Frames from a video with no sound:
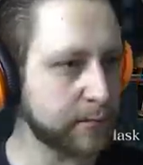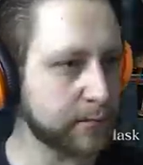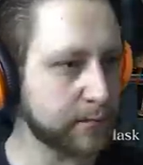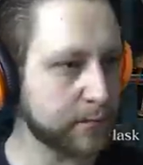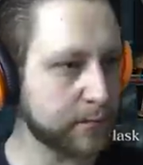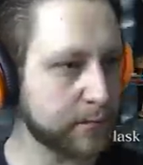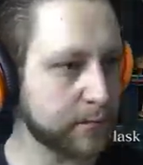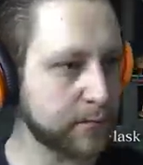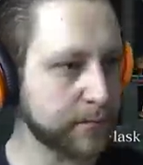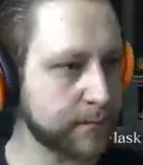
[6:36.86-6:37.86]

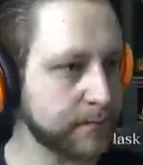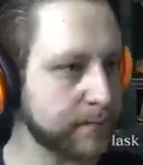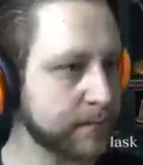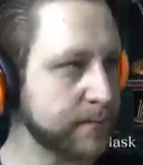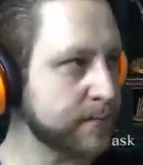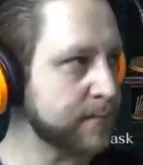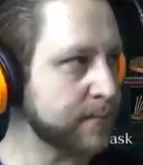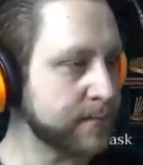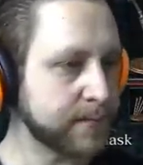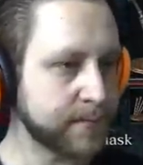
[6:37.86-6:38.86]

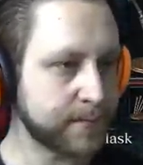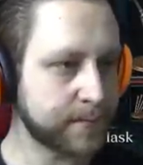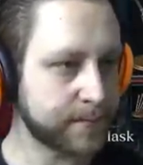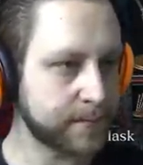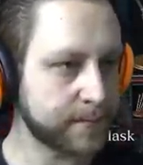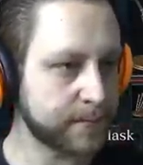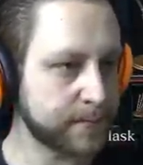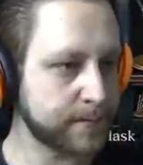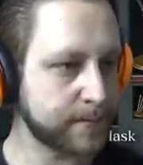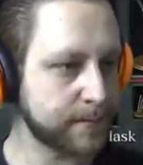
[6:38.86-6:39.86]

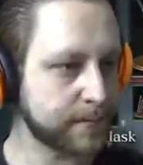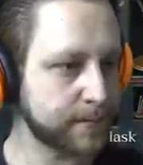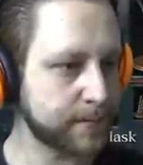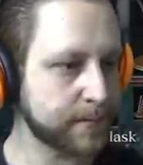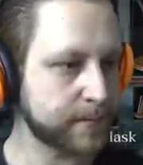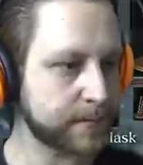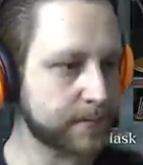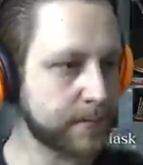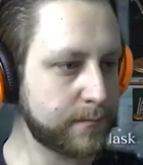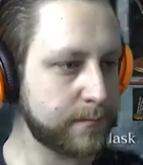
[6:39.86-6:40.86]

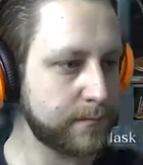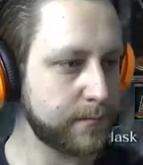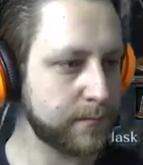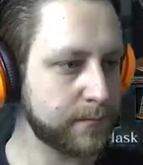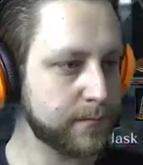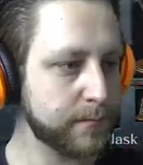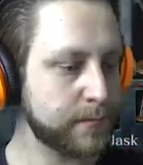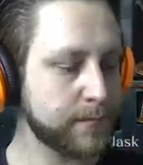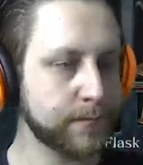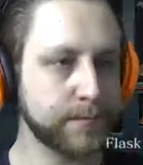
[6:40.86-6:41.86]

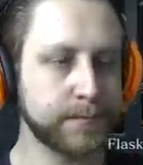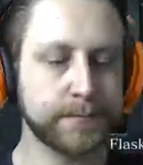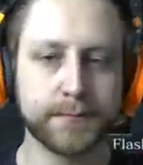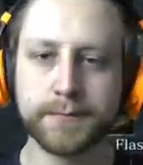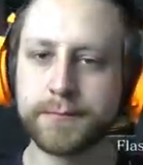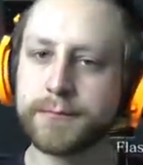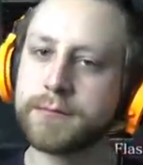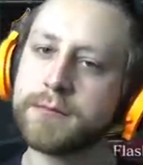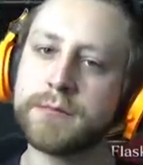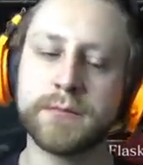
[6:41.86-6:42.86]

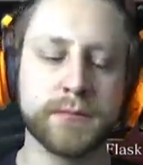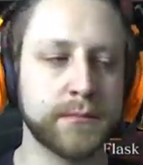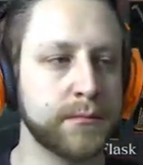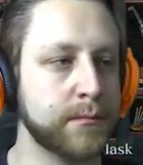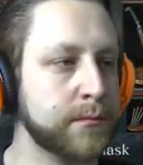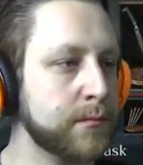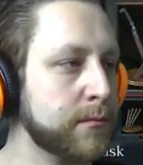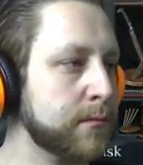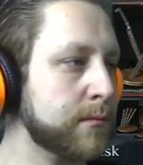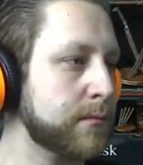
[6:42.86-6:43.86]

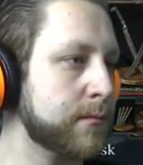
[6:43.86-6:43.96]
(no one is talking)